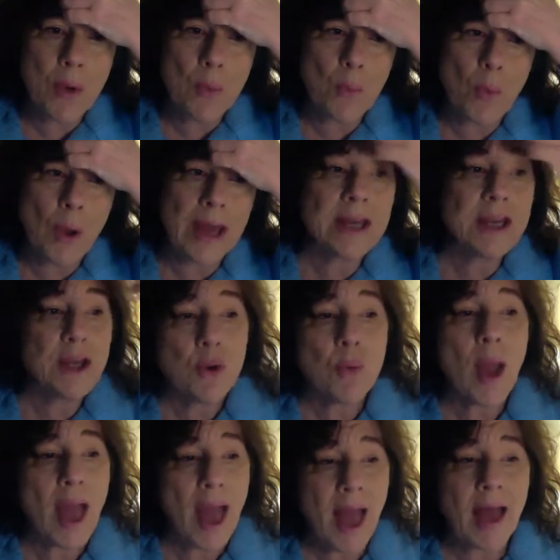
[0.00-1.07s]
When you
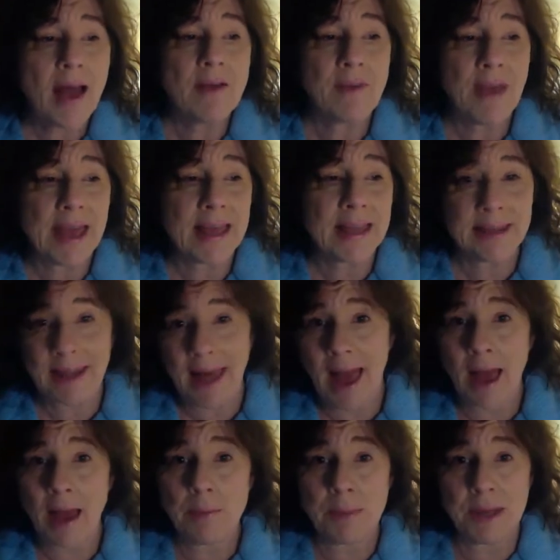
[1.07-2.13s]
have a
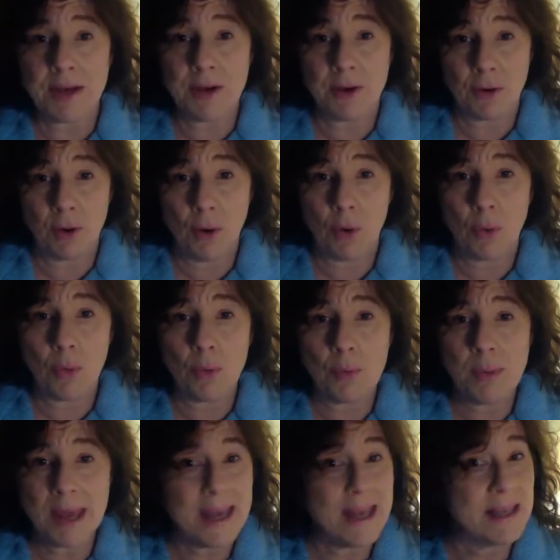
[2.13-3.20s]
lab in your home,
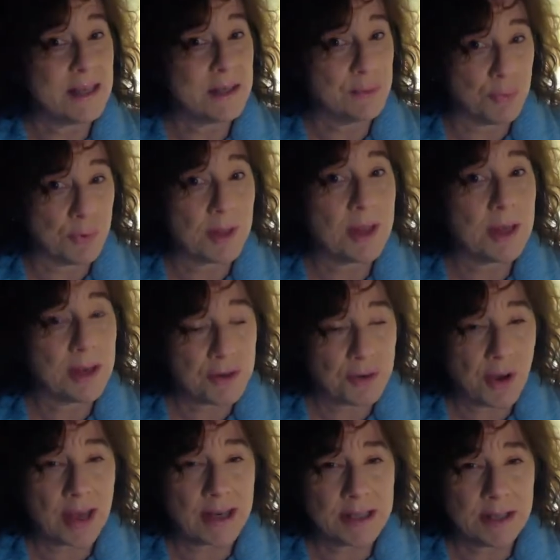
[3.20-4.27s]
it's really
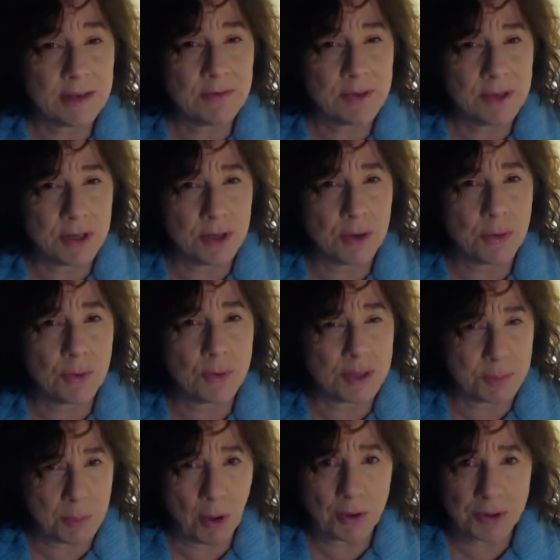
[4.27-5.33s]
attractive to
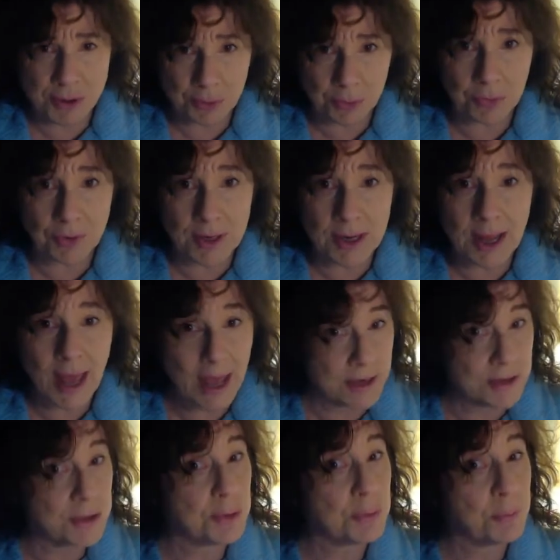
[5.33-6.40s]
small children
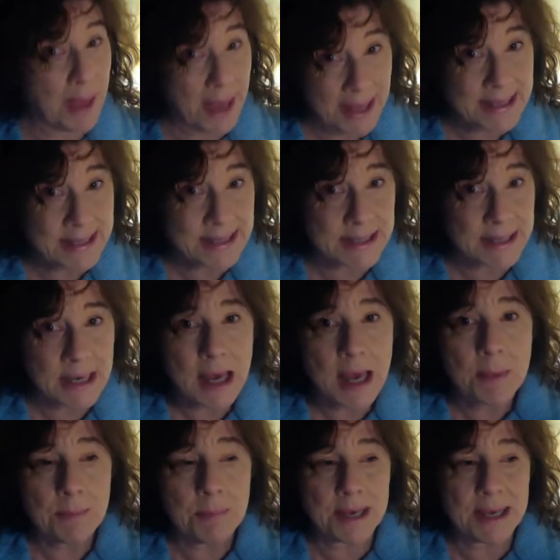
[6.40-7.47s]
and to pets
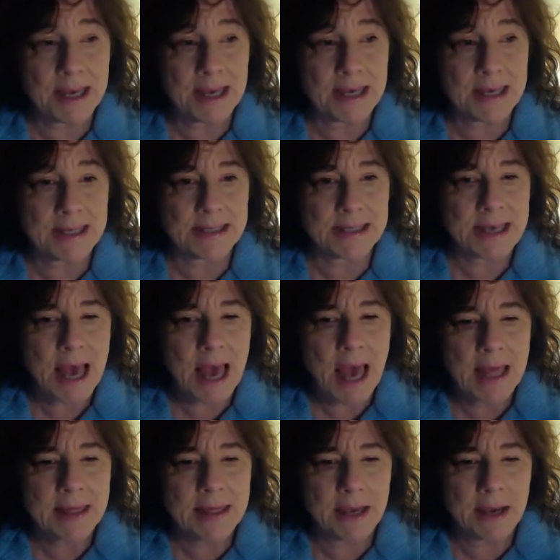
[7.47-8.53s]
because
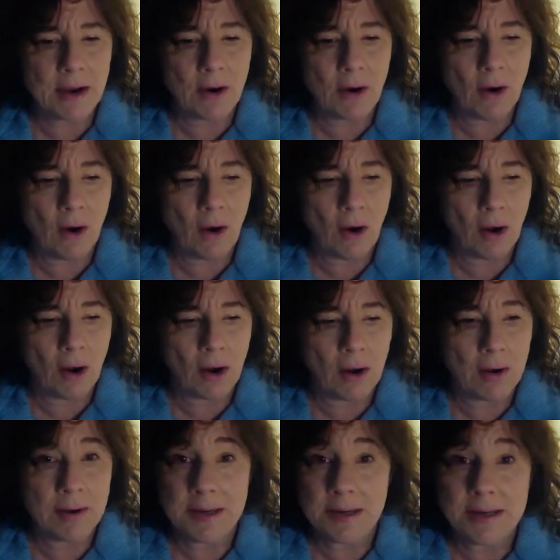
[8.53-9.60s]
there
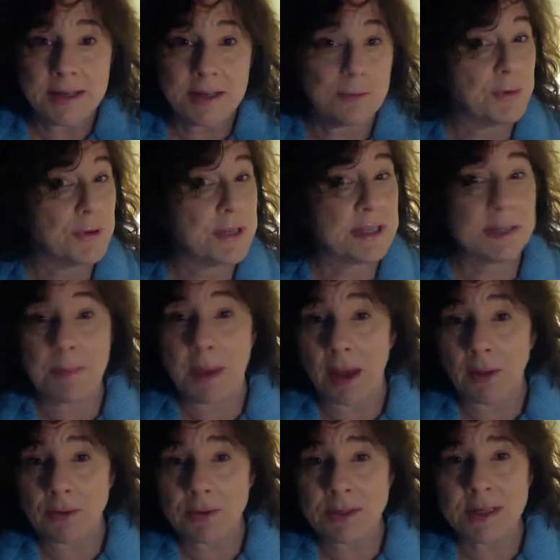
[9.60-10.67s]
are different
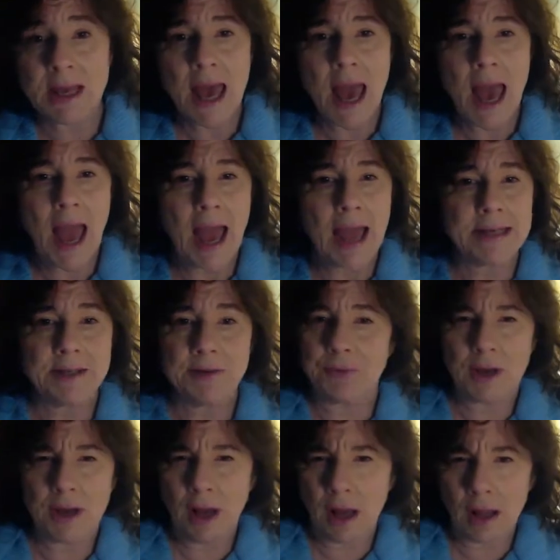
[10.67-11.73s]
smells and
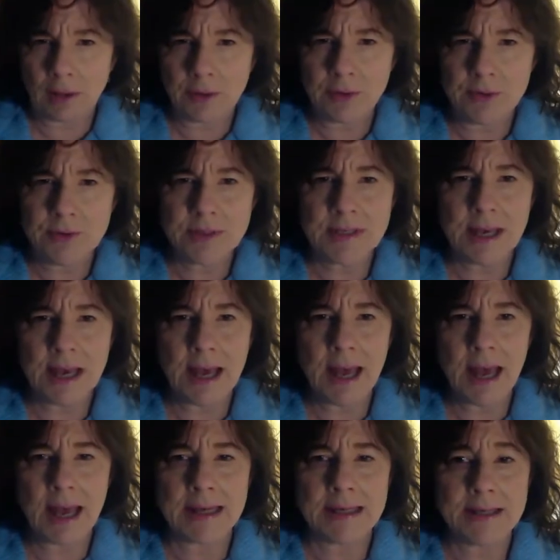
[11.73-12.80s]
different colors
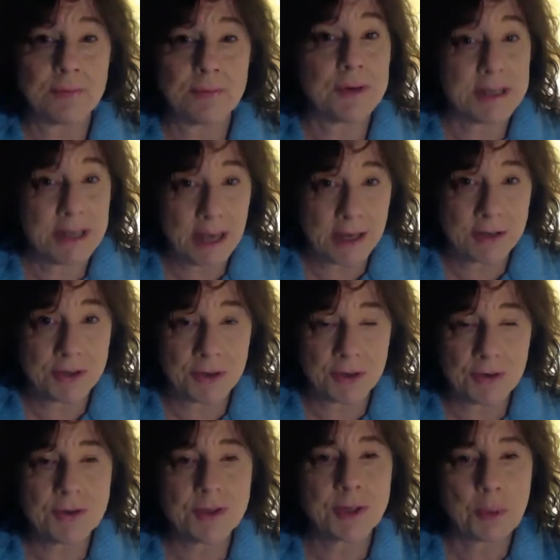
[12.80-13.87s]
and different
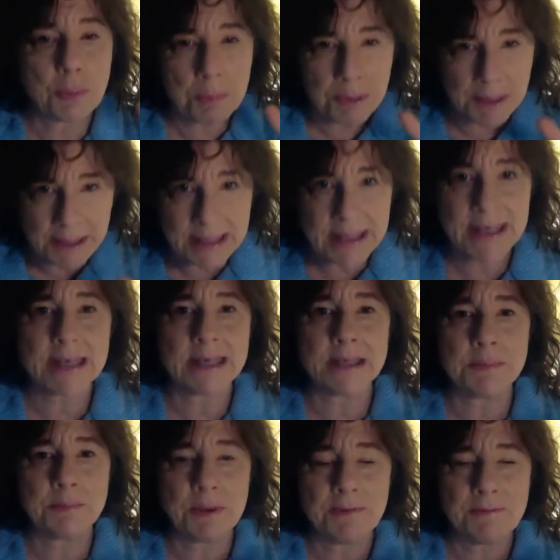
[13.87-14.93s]
textures. So
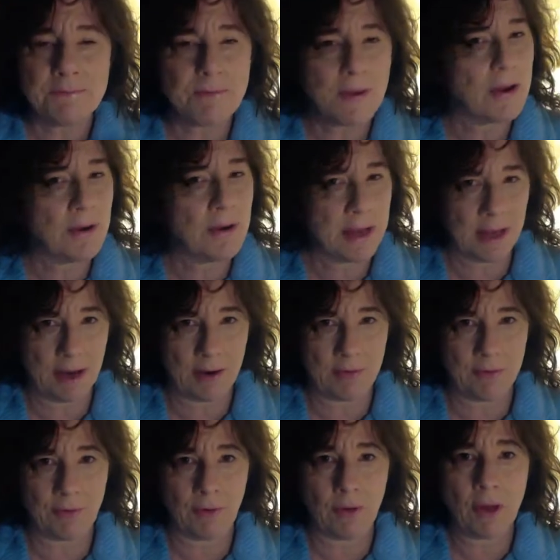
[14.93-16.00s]
please be very
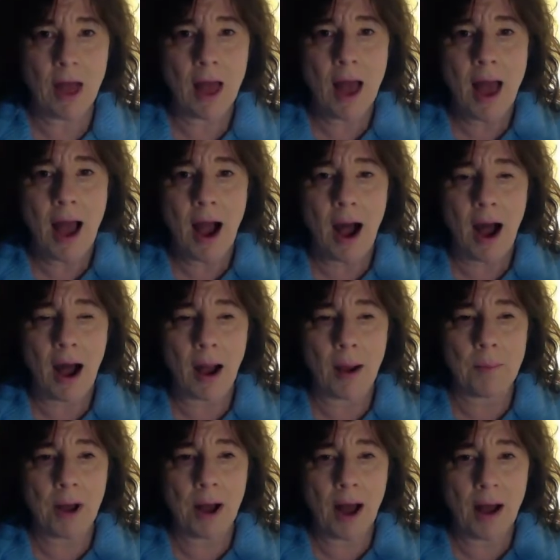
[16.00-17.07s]
careful
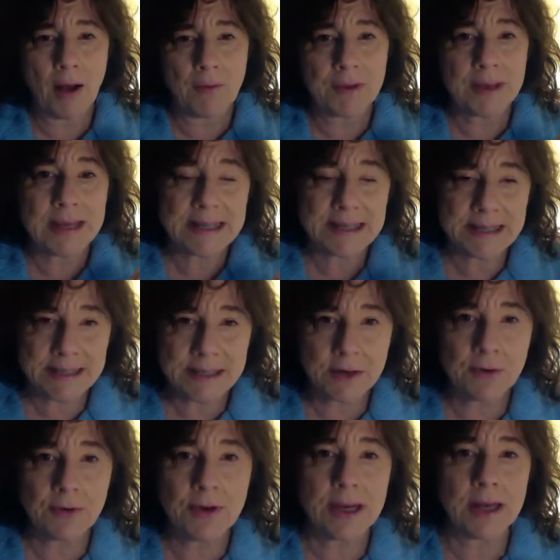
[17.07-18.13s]
of
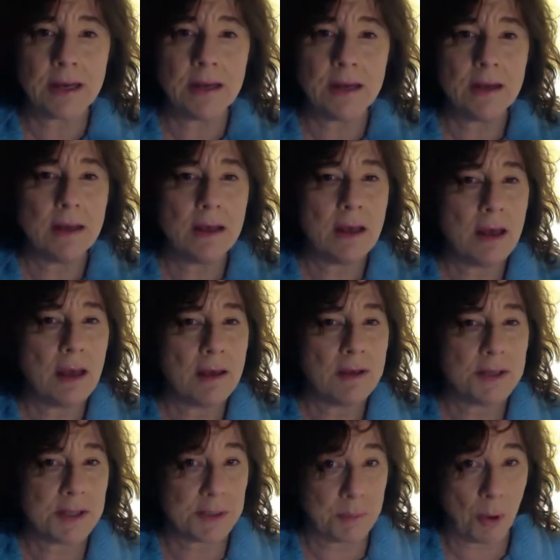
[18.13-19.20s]
considering
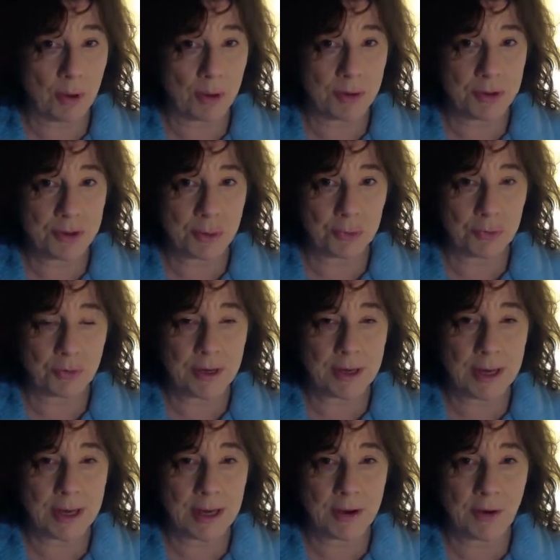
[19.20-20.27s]
smaller children
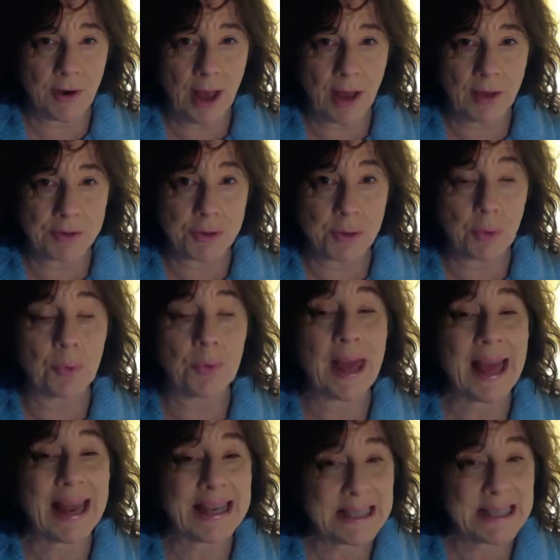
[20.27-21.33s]
in your household
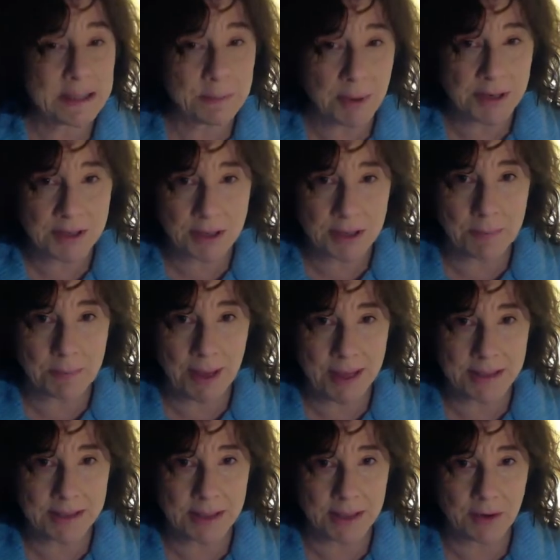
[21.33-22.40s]
and especially
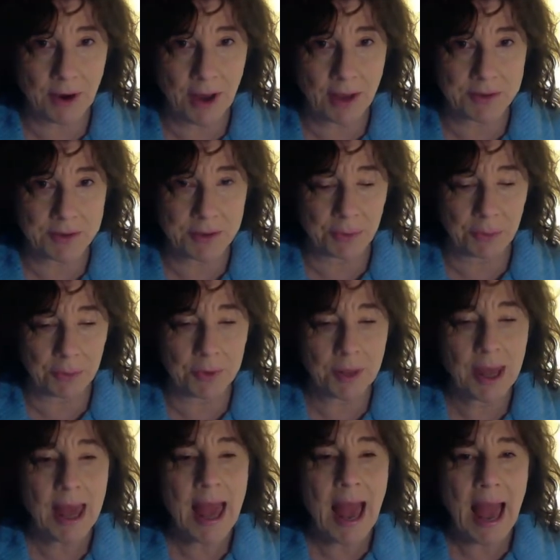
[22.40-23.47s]
pets in your household
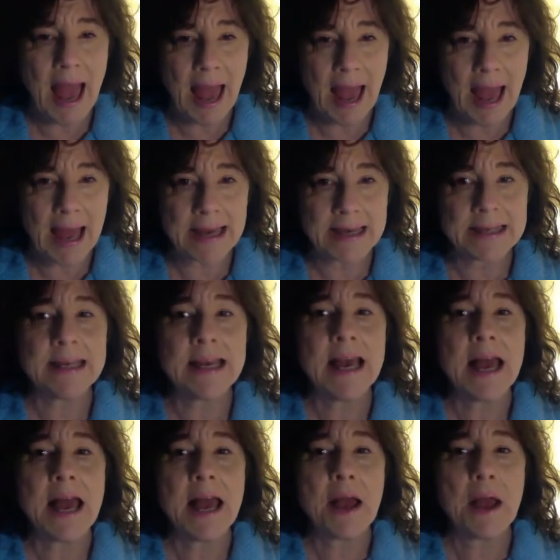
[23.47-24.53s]
and
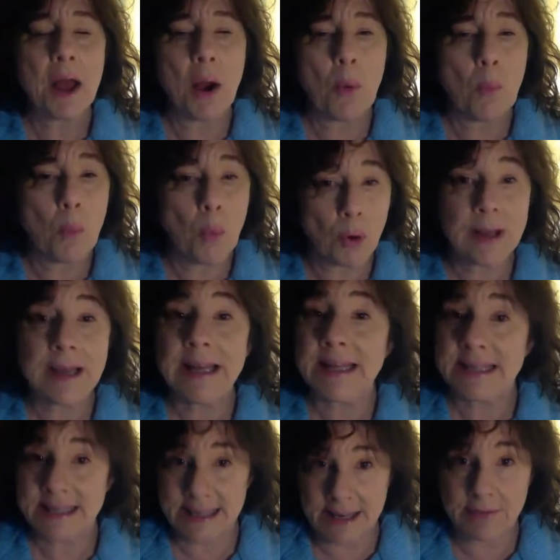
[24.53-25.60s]
working
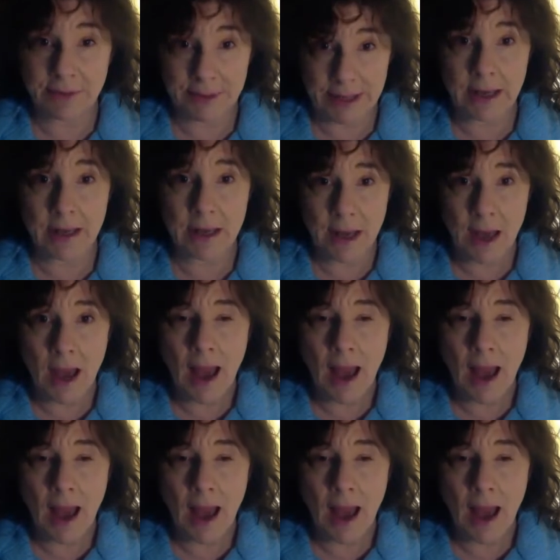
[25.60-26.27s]
safely.